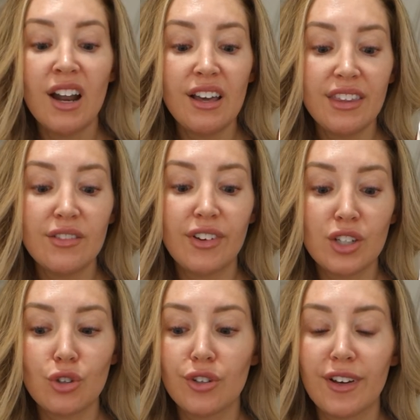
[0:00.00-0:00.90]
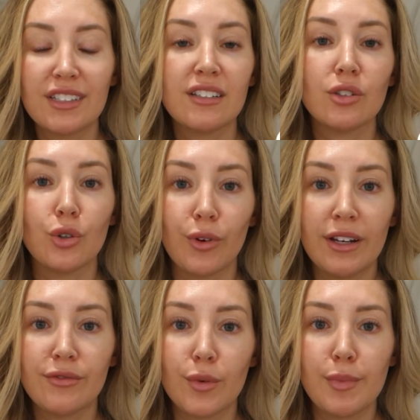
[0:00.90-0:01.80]
And I think facial devices are
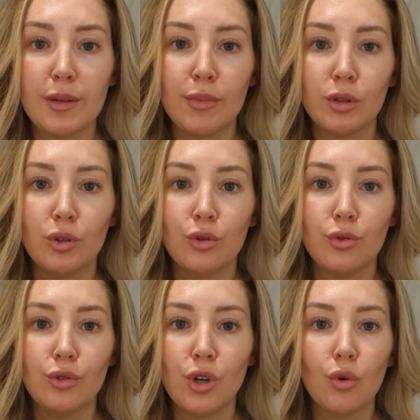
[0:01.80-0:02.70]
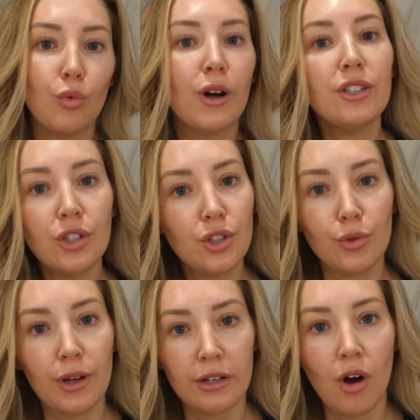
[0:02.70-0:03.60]
great for people who don't want to
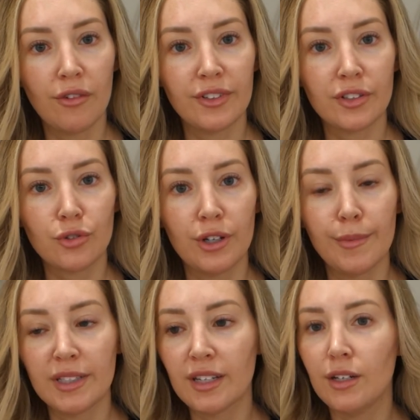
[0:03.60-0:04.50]
do in-office treatments.